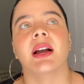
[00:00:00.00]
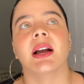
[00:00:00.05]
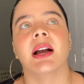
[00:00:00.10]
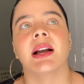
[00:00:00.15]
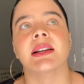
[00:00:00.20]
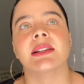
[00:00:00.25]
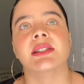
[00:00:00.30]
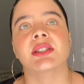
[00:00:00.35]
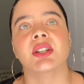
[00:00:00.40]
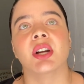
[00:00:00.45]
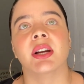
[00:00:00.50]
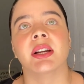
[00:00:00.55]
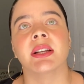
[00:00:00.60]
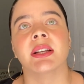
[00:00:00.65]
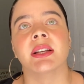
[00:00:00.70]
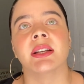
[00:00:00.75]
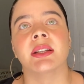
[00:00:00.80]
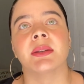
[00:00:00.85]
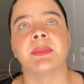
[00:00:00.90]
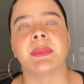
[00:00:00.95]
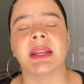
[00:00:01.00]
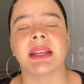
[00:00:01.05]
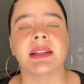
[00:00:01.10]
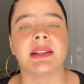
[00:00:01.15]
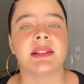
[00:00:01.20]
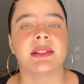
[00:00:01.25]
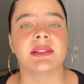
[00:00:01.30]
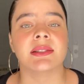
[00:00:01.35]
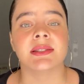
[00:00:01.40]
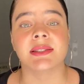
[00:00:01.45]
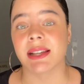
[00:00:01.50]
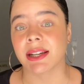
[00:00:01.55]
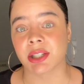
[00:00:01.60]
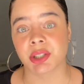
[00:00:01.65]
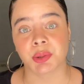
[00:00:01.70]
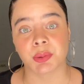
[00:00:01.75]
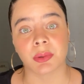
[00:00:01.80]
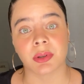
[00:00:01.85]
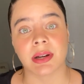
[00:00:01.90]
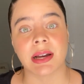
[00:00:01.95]
I started being
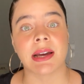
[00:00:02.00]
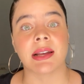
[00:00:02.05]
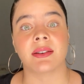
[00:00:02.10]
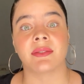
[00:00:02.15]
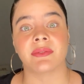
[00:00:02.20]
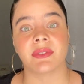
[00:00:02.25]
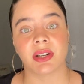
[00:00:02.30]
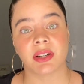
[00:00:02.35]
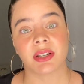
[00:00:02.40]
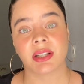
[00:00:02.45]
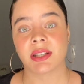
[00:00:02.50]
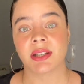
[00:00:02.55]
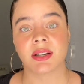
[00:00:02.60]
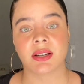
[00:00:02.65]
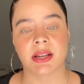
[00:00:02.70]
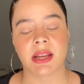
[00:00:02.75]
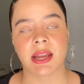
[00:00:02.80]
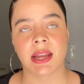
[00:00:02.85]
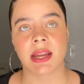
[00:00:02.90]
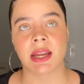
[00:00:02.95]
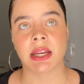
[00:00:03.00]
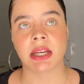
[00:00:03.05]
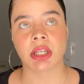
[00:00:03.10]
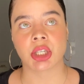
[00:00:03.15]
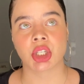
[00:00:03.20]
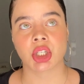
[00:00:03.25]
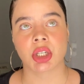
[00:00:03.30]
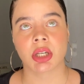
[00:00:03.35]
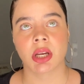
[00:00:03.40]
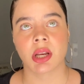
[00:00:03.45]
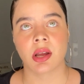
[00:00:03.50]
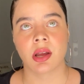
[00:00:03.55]
sexual at a very young age.